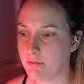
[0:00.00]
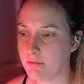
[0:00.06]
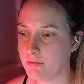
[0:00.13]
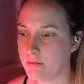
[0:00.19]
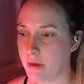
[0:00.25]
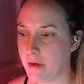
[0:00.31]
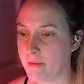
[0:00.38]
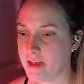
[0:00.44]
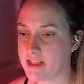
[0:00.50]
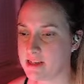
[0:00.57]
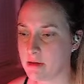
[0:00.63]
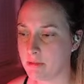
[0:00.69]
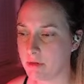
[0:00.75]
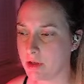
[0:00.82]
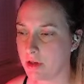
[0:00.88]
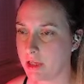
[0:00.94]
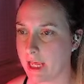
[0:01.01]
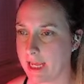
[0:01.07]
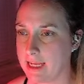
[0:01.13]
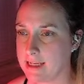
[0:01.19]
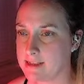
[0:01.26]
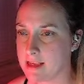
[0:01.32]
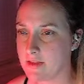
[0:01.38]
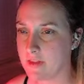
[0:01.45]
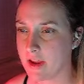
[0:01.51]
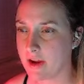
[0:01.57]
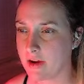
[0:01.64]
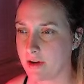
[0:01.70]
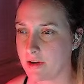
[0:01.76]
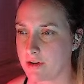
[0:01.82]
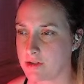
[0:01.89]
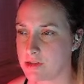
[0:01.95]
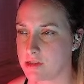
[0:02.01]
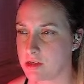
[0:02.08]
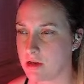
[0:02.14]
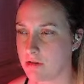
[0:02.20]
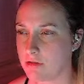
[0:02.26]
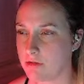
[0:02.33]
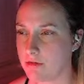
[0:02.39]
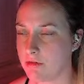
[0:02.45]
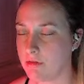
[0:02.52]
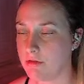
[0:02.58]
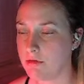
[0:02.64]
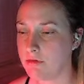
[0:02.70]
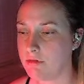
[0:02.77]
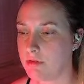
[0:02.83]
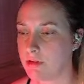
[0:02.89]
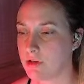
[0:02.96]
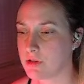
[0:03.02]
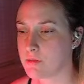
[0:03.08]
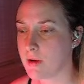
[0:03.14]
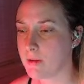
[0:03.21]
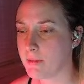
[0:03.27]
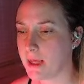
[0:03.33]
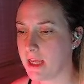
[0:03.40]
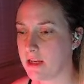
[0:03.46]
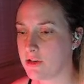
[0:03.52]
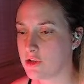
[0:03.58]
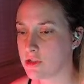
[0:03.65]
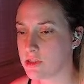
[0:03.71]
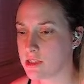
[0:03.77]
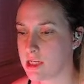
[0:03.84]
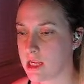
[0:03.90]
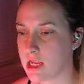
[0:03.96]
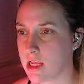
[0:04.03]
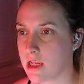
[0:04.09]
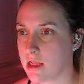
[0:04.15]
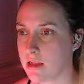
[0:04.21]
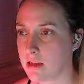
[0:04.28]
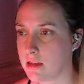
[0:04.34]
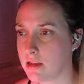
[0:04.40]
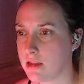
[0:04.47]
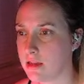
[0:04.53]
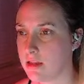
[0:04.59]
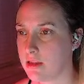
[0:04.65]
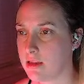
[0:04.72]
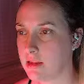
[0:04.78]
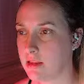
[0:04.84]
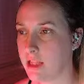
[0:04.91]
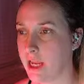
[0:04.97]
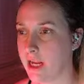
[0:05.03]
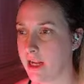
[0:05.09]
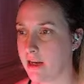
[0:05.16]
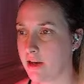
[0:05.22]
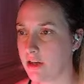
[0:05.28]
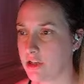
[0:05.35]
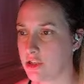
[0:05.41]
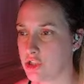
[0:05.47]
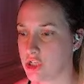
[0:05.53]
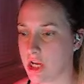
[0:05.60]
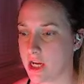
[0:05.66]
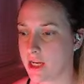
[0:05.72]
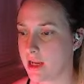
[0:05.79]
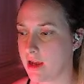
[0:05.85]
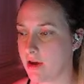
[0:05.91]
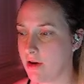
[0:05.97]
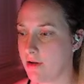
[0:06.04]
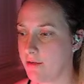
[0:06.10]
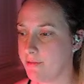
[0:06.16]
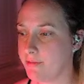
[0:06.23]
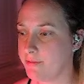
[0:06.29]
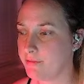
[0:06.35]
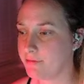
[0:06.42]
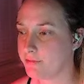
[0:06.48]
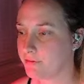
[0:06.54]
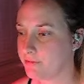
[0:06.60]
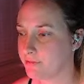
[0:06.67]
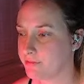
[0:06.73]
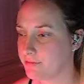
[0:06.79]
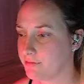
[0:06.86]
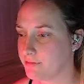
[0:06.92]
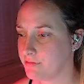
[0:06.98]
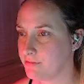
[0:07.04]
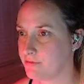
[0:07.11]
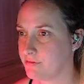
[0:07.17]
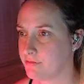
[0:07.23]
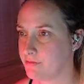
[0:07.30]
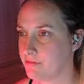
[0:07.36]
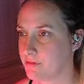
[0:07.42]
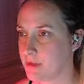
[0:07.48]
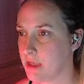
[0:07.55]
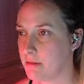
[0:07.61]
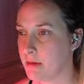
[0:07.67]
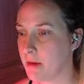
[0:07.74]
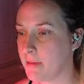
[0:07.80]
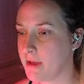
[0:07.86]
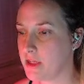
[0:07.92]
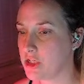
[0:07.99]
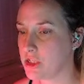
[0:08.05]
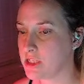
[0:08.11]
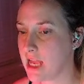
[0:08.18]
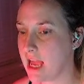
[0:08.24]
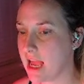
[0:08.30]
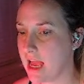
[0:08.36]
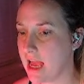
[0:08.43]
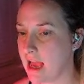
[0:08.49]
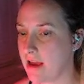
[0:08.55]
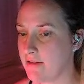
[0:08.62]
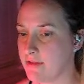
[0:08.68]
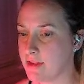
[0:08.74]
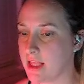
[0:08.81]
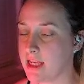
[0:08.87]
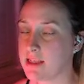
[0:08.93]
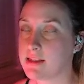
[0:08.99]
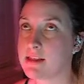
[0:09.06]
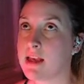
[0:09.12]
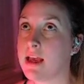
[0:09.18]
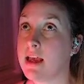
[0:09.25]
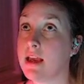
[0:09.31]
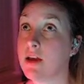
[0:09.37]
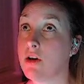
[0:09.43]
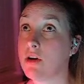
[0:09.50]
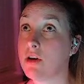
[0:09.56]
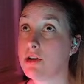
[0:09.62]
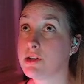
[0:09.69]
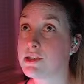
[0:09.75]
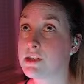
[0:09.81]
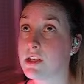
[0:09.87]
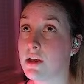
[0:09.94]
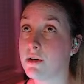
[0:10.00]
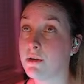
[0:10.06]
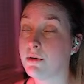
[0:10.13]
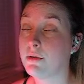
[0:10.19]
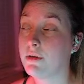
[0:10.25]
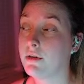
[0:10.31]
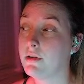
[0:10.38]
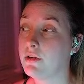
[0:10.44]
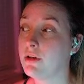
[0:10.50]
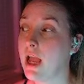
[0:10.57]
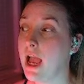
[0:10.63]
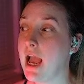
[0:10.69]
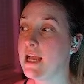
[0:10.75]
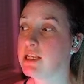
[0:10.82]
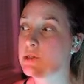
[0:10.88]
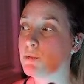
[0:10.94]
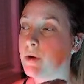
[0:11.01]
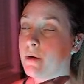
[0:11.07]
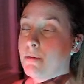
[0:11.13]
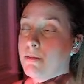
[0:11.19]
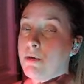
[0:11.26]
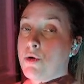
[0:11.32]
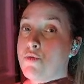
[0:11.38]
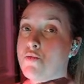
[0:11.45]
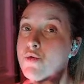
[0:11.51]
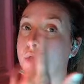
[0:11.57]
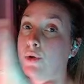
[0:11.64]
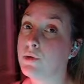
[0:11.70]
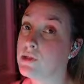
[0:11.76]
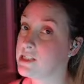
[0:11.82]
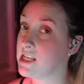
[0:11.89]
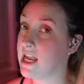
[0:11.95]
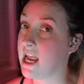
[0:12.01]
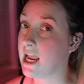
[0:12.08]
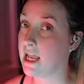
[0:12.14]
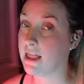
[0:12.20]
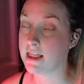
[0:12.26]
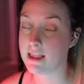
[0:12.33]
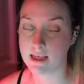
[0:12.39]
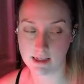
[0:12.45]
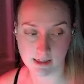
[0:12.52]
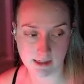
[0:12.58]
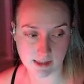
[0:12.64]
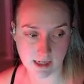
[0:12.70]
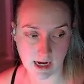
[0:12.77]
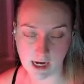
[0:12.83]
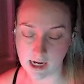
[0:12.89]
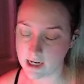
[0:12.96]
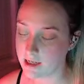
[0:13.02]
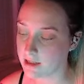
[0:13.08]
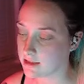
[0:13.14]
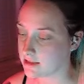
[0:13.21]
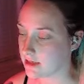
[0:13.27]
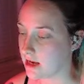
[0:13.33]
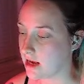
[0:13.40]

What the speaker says: maybe some cookies in there. So those might be interesting later to check out. And maybe just have this. Also, as we're perusing this site,